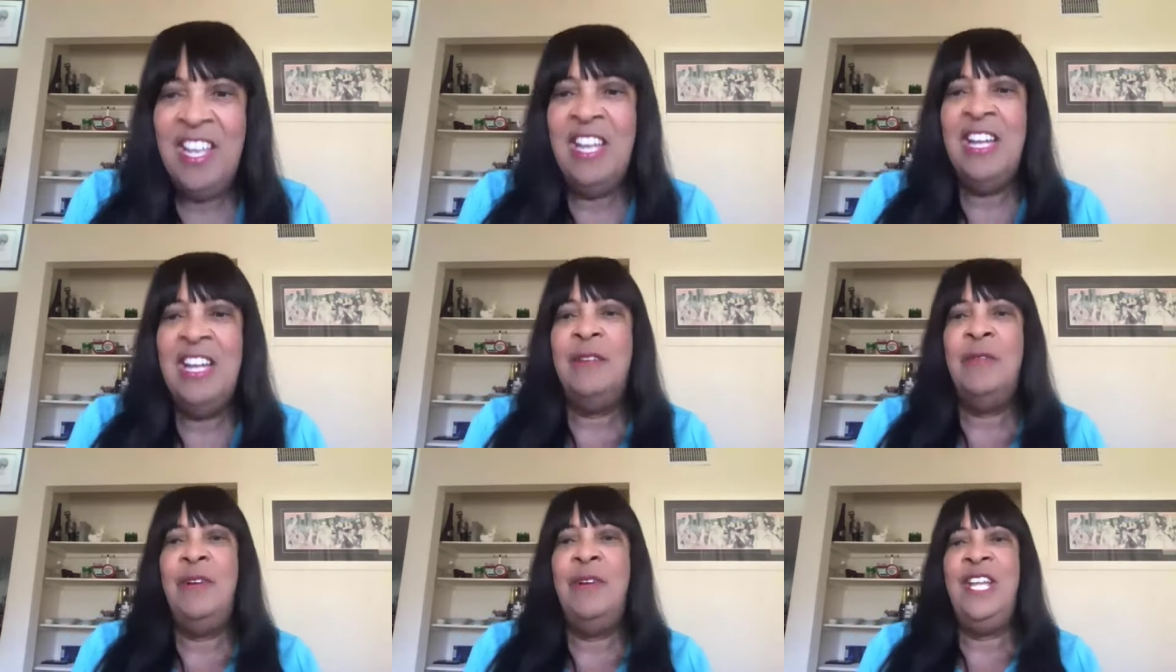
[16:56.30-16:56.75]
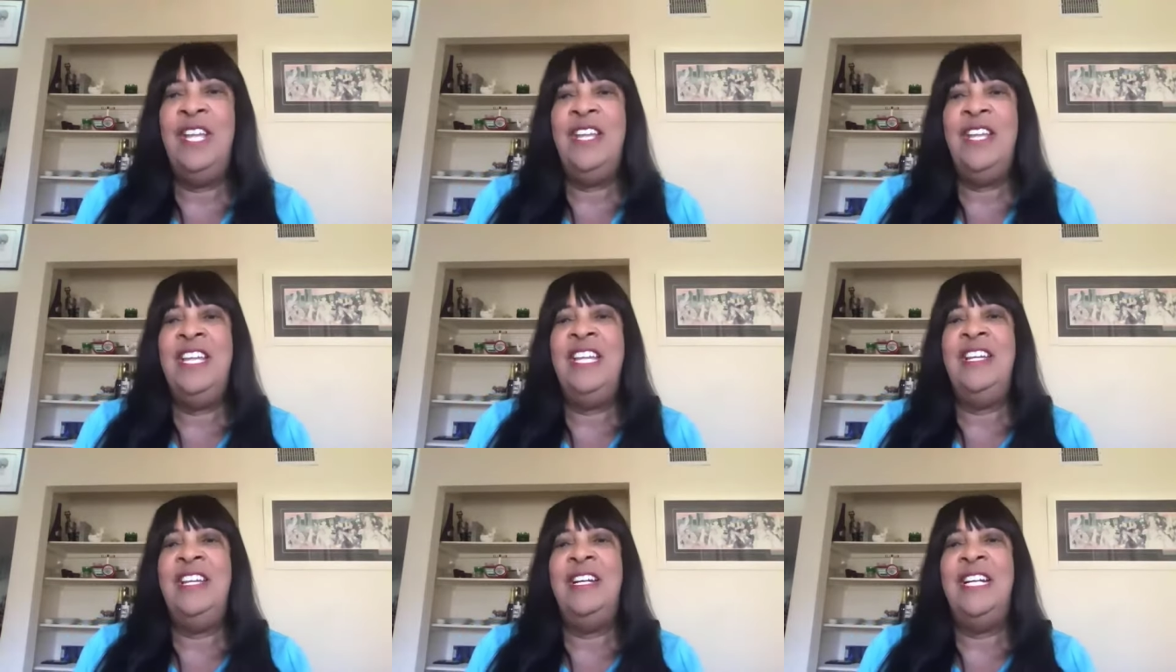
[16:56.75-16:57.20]

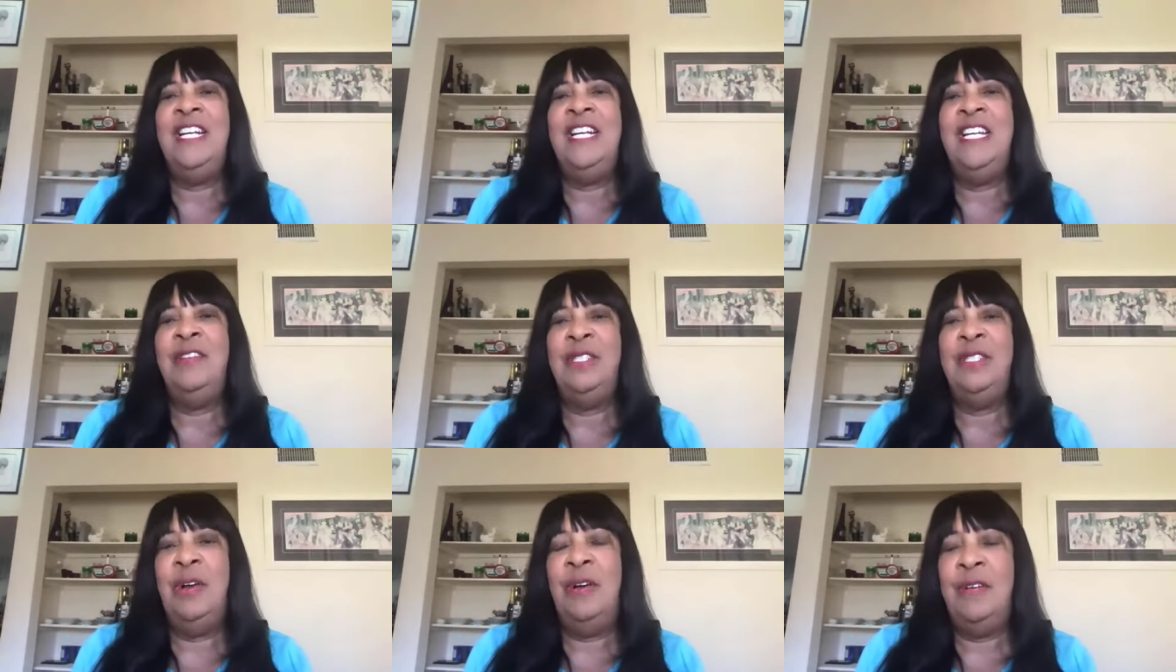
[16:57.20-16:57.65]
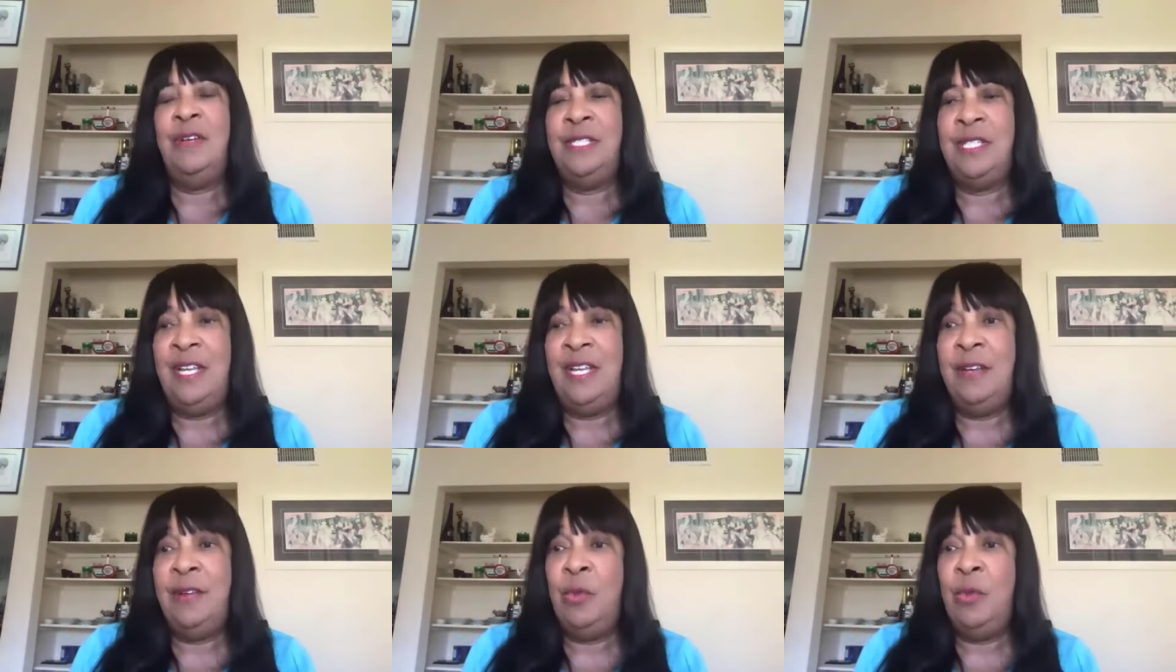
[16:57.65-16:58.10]
He was always
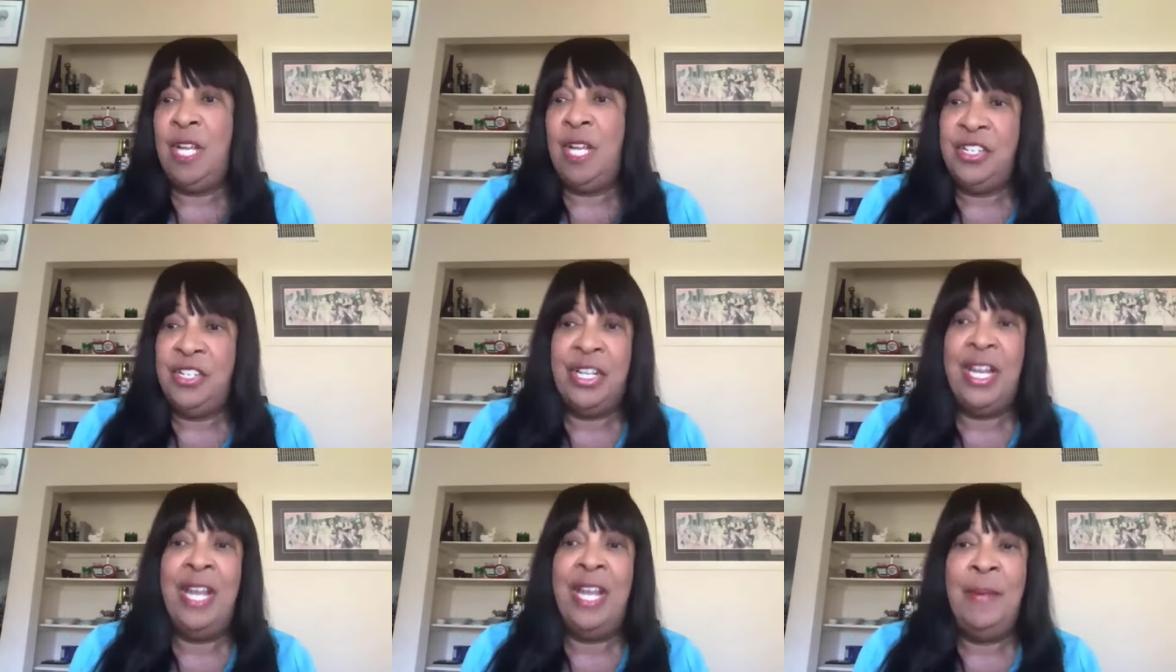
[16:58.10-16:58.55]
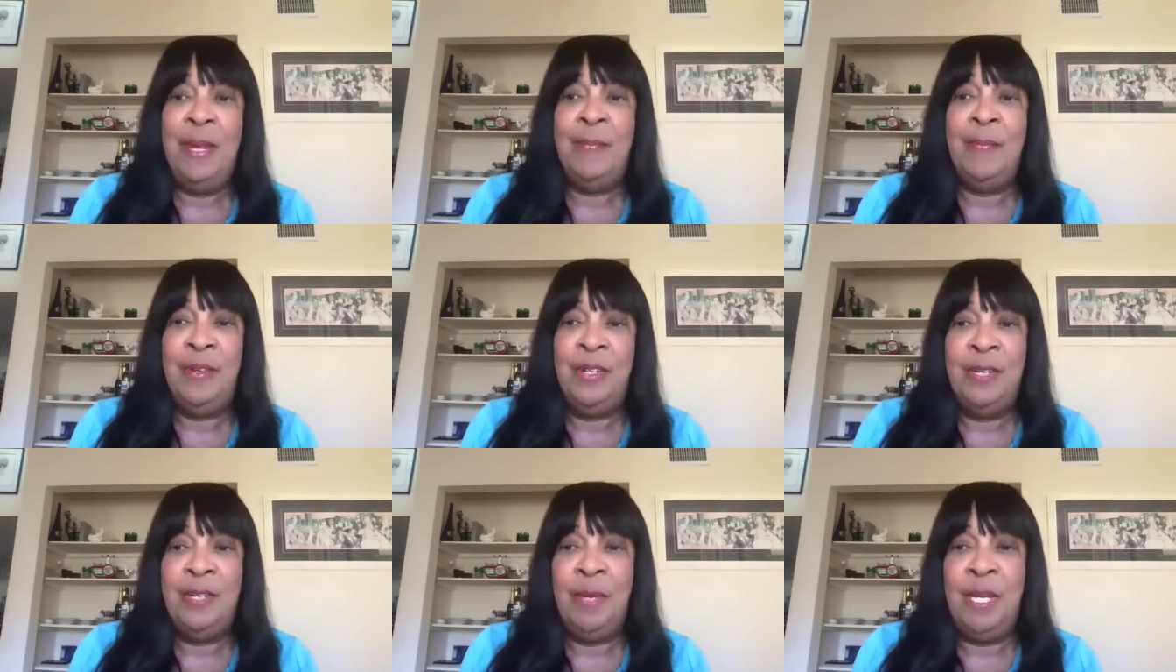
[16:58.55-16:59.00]
saying we educate
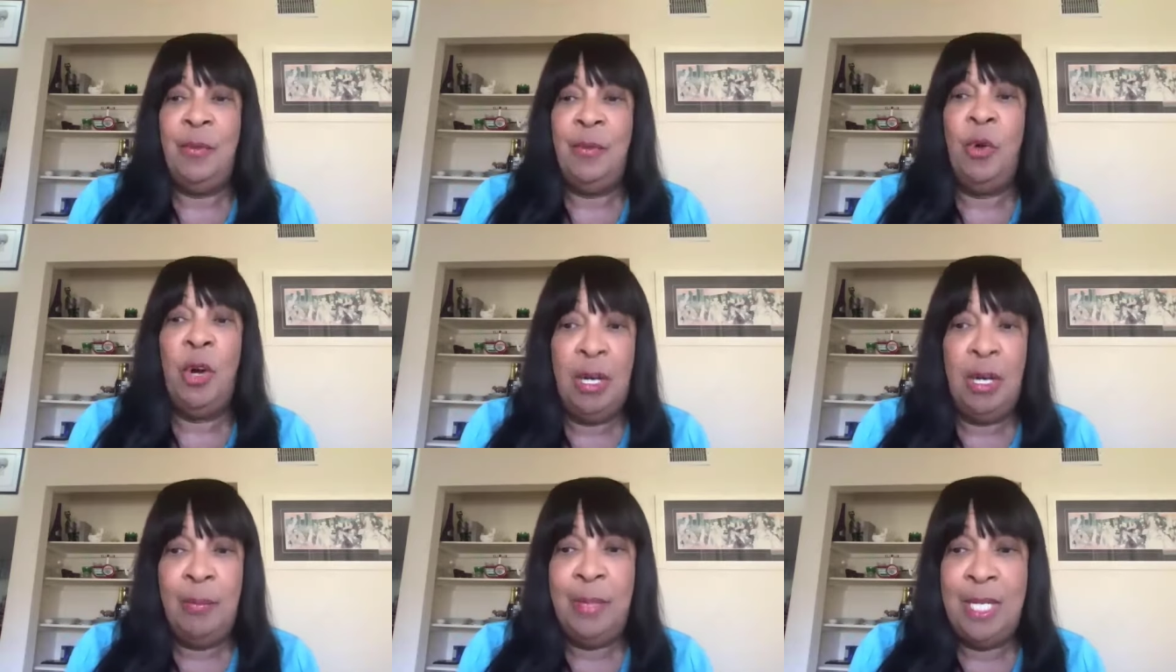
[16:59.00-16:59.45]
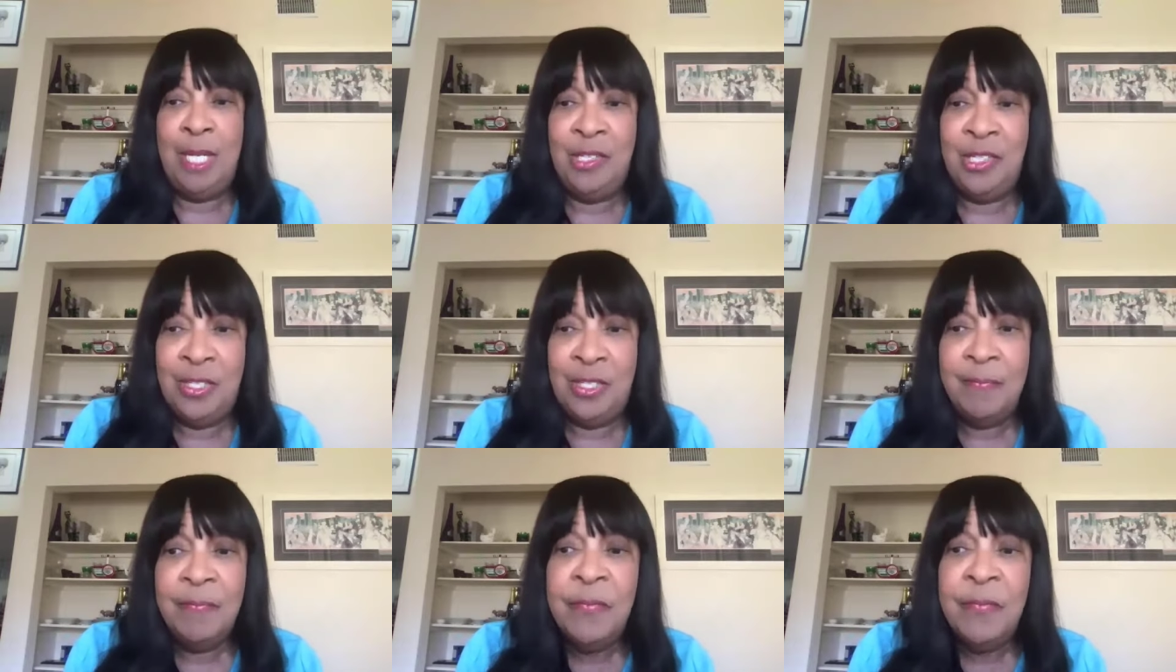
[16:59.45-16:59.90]
people to be worker
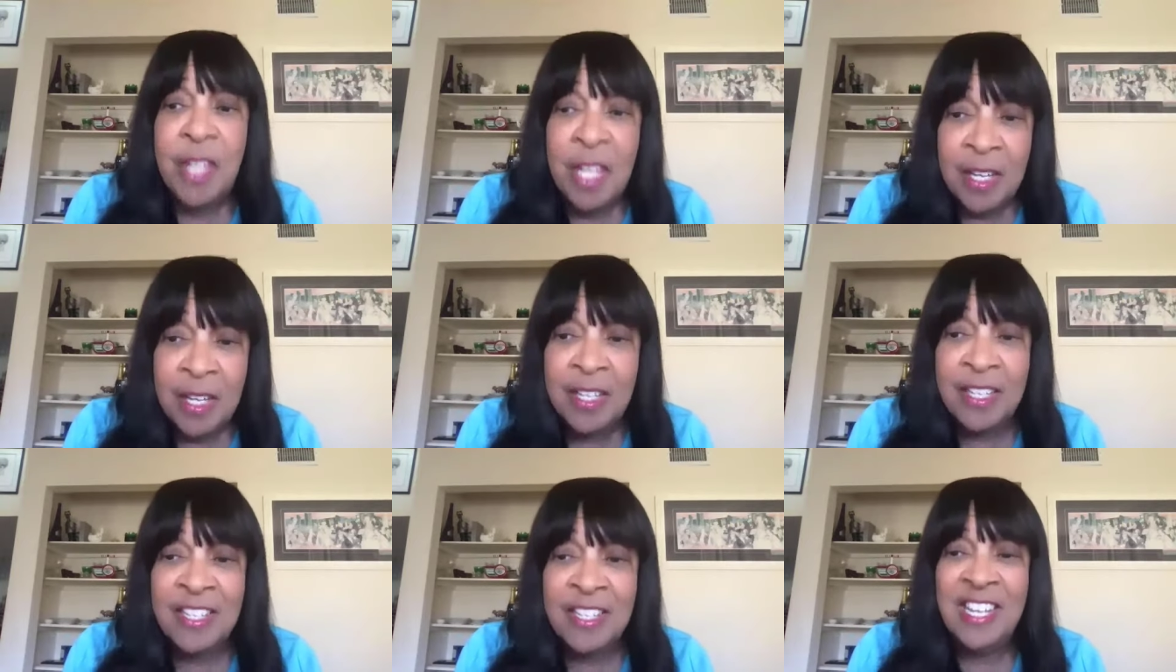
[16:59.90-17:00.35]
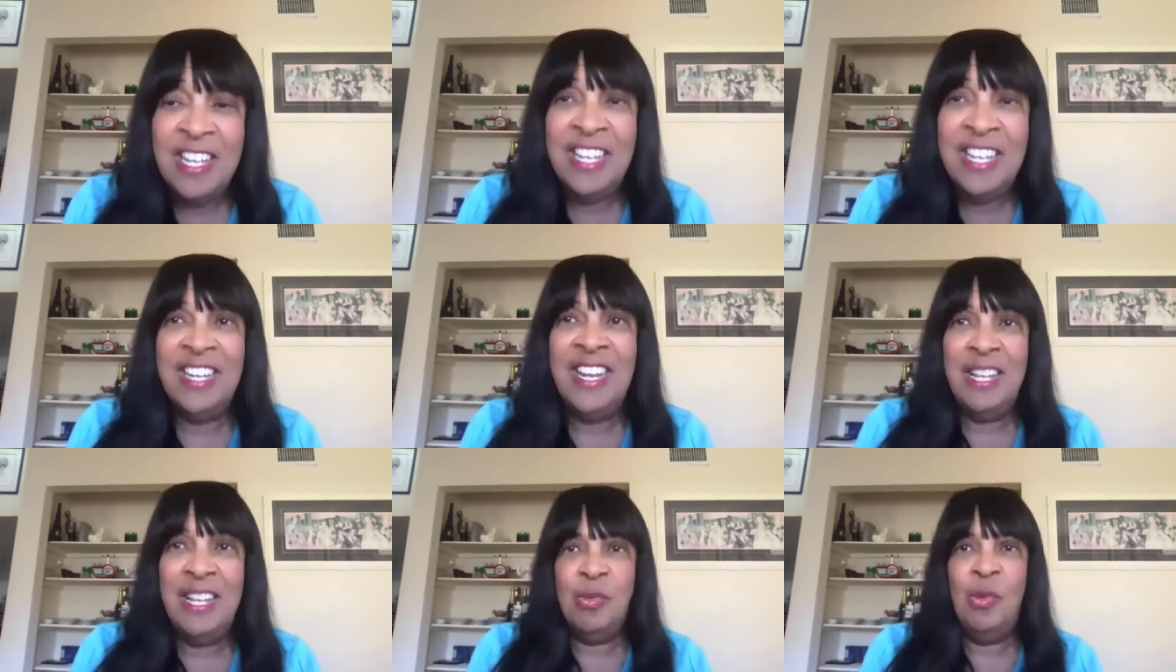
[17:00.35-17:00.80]
bees.
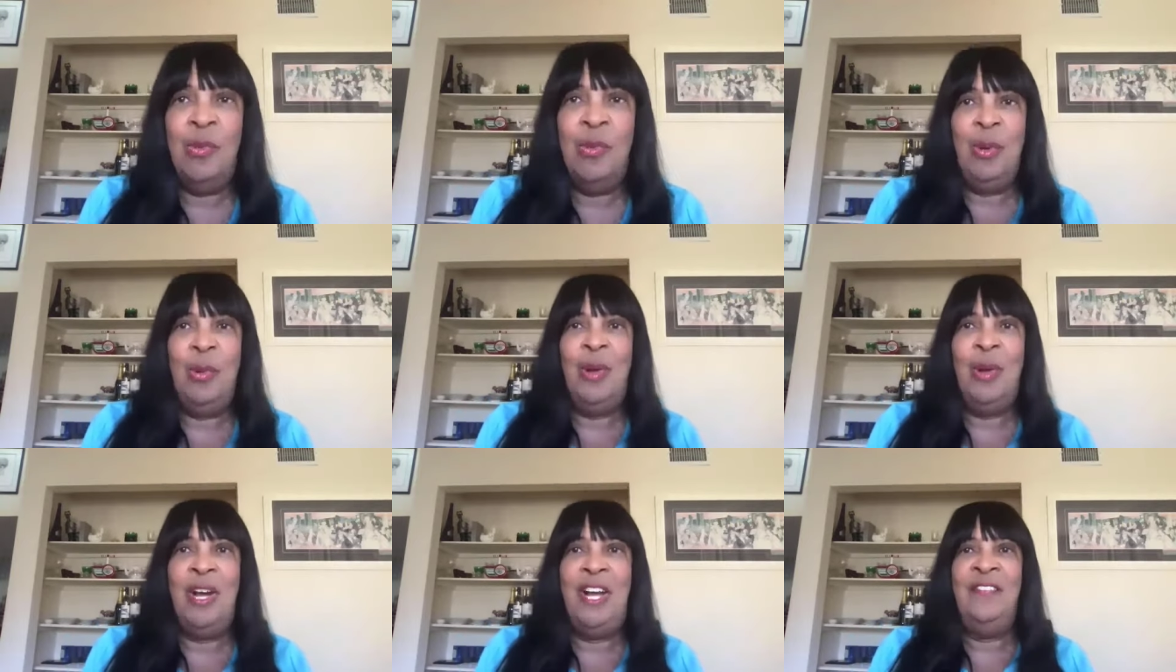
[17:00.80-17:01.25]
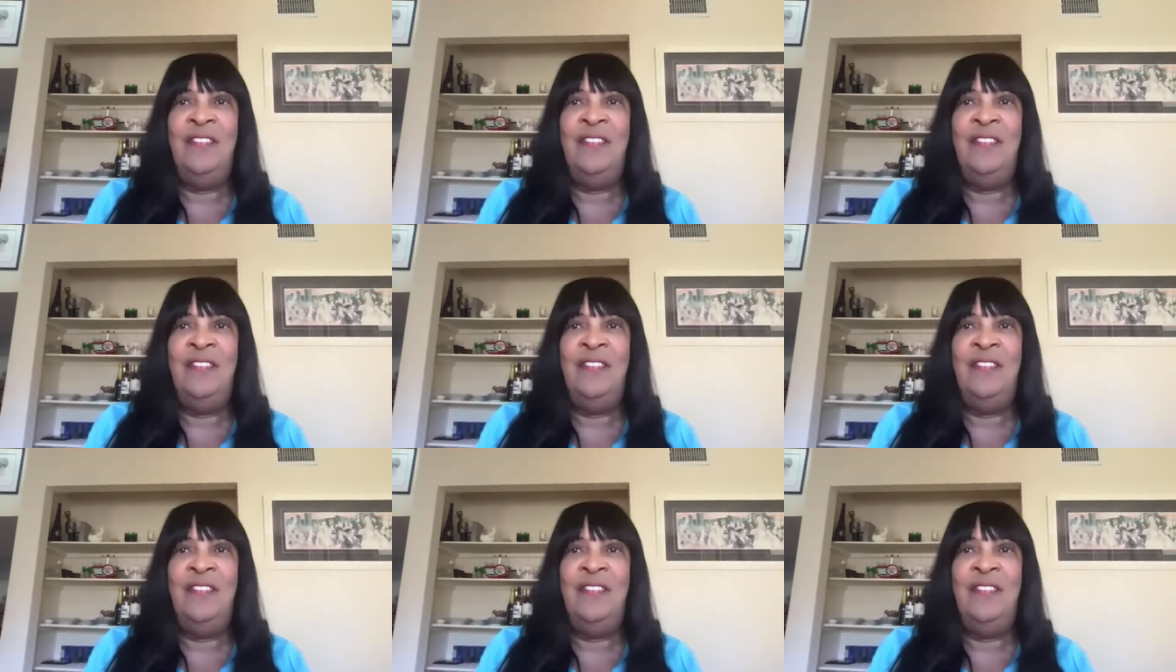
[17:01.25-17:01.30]
That's what we want.